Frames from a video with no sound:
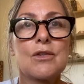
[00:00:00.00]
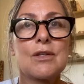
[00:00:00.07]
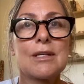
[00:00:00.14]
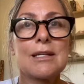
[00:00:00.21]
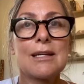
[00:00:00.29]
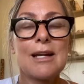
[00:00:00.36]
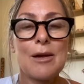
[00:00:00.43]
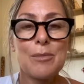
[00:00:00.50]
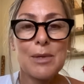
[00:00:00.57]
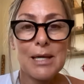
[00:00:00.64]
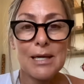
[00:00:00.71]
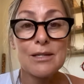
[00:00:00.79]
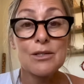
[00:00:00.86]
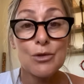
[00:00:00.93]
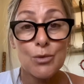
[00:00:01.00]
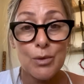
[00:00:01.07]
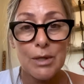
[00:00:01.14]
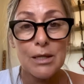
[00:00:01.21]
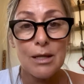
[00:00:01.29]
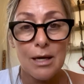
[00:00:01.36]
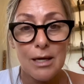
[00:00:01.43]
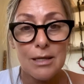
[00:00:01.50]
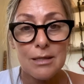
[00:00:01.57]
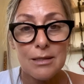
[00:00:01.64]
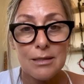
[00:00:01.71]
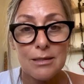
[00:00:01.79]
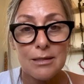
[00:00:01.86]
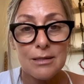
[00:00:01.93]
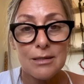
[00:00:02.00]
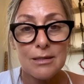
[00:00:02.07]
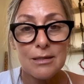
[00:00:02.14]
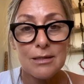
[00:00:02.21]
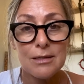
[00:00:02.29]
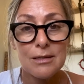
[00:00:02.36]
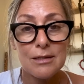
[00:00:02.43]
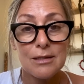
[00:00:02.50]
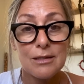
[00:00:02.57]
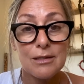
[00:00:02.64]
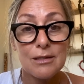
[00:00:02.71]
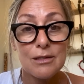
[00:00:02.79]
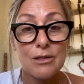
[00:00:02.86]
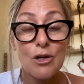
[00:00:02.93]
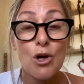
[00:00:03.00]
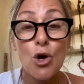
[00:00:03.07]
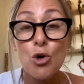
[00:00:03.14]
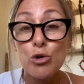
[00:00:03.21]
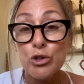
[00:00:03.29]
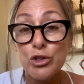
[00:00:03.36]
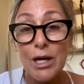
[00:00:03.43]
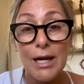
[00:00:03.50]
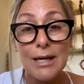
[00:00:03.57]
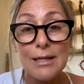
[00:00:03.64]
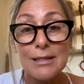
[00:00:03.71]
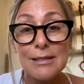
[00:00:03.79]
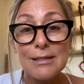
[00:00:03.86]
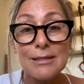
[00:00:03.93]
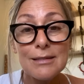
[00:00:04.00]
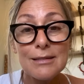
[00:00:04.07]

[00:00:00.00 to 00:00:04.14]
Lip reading: did I begin to realize, oh shit,